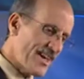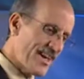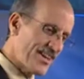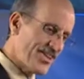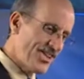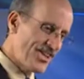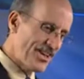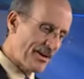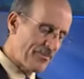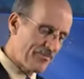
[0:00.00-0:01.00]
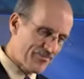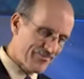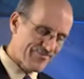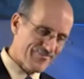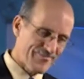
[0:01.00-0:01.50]
and he, um,
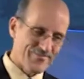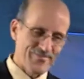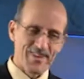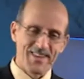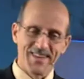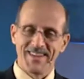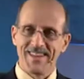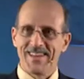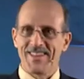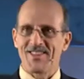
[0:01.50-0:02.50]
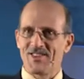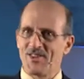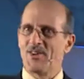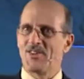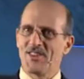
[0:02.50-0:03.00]
they said,
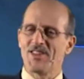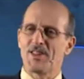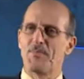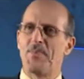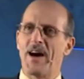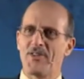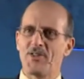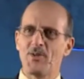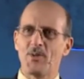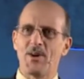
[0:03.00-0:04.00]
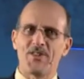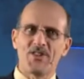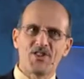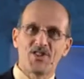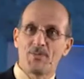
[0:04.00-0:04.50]
Don't, doesn't this bother you, all
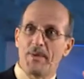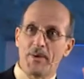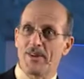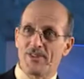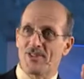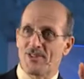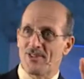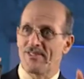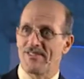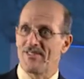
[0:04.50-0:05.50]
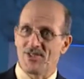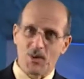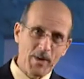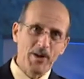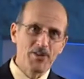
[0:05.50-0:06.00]
these spirits
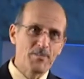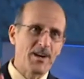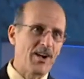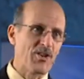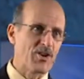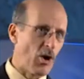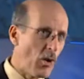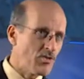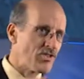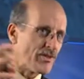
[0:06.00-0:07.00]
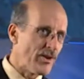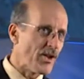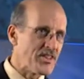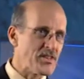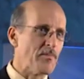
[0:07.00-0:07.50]
surrounded by all the ghosts of
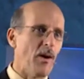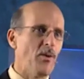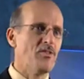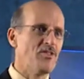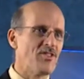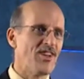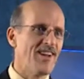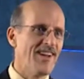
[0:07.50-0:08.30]
all these bones?